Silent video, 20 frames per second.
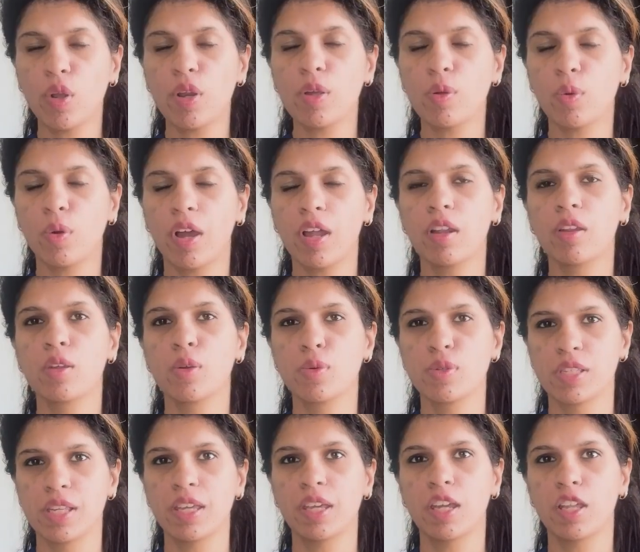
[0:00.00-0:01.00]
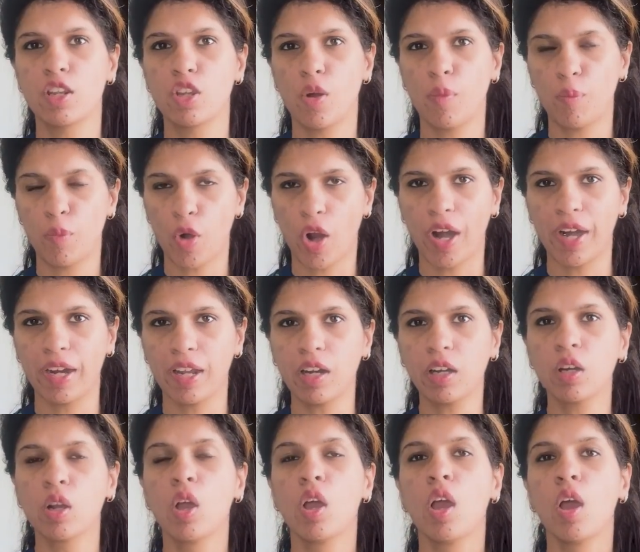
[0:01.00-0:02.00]
you are using in your product
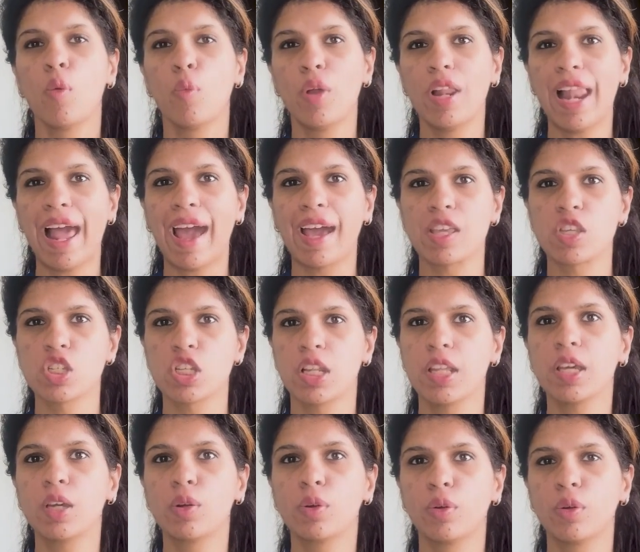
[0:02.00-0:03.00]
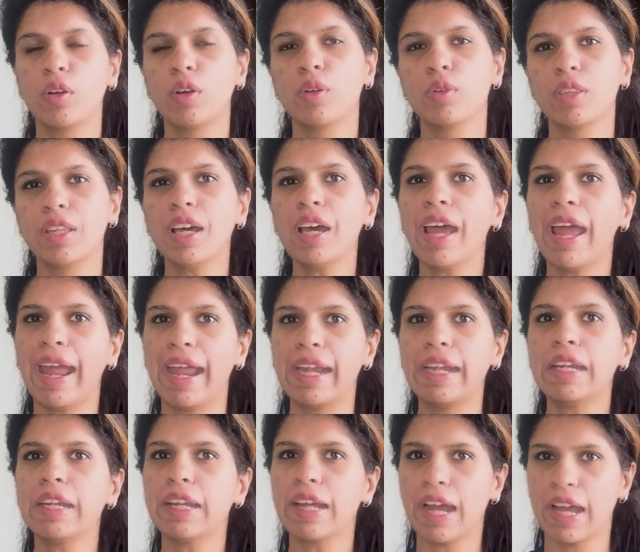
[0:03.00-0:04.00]
will actually go to the
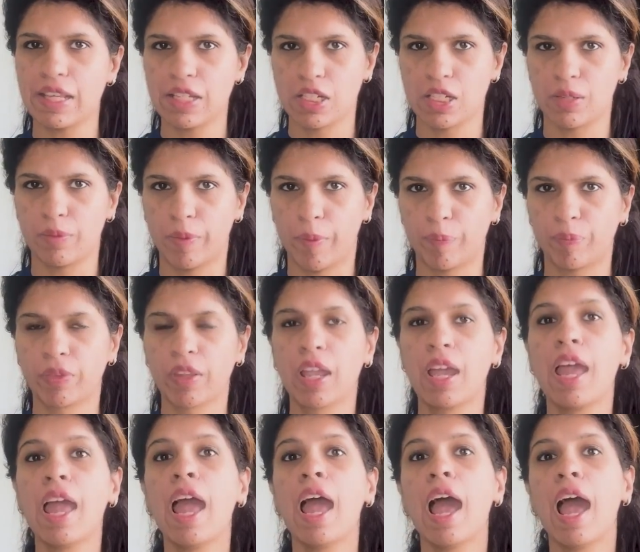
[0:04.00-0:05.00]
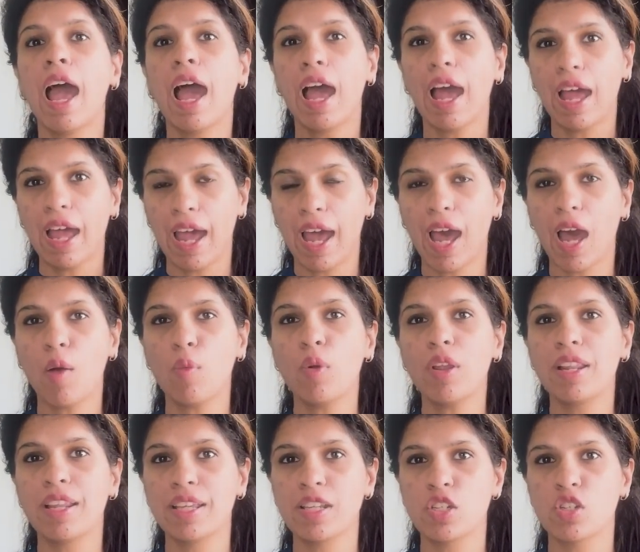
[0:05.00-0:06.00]
end customer. Have a
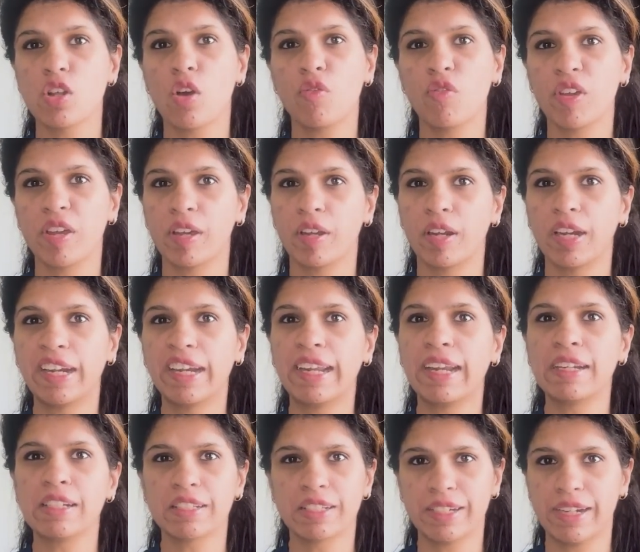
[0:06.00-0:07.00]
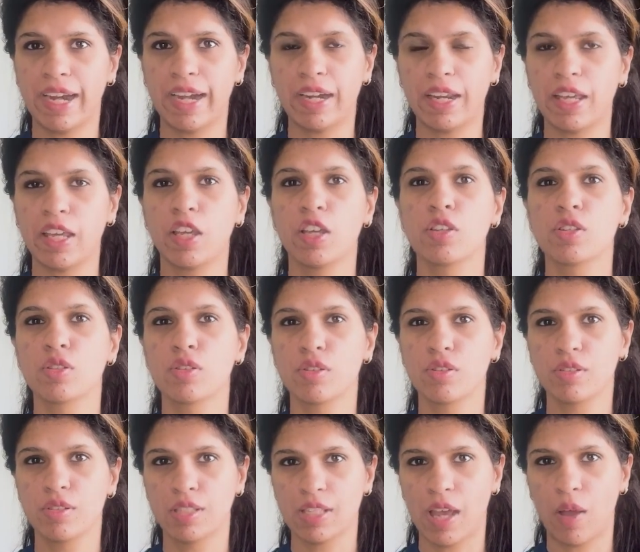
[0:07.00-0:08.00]
list of ingredients ready. So
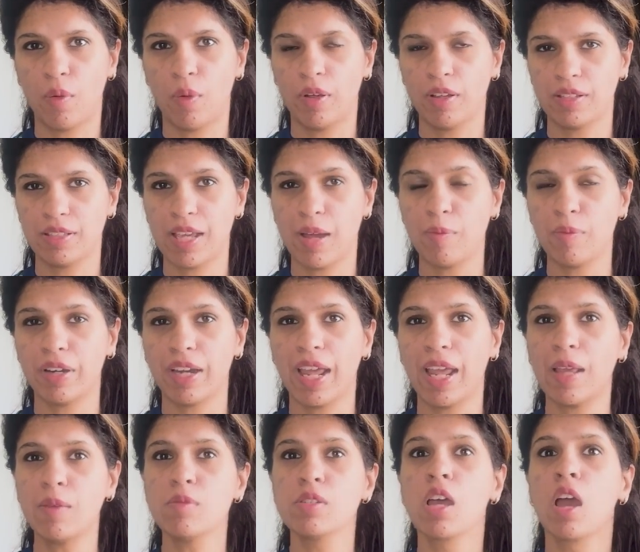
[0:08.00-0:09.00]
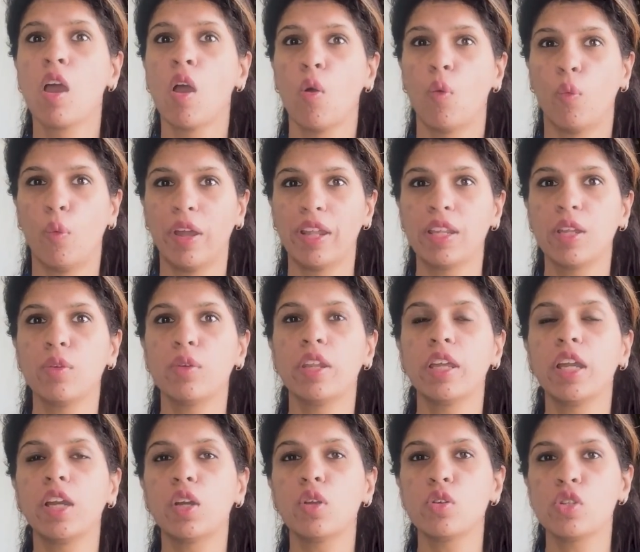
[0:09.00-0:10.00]
sometimes when you
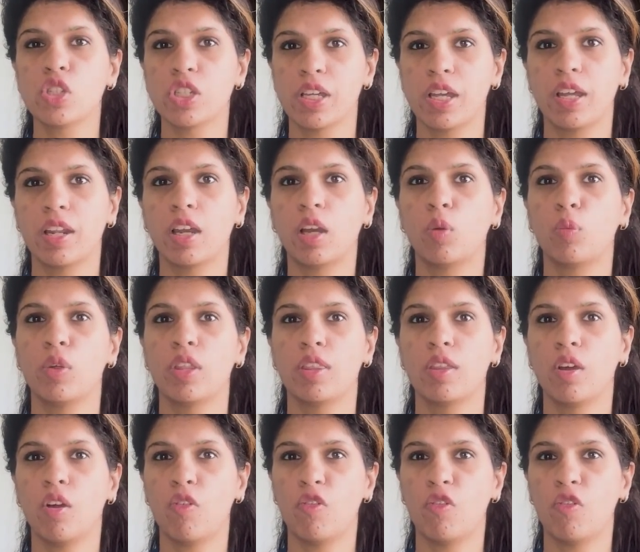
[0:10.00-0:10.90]
need to share it with your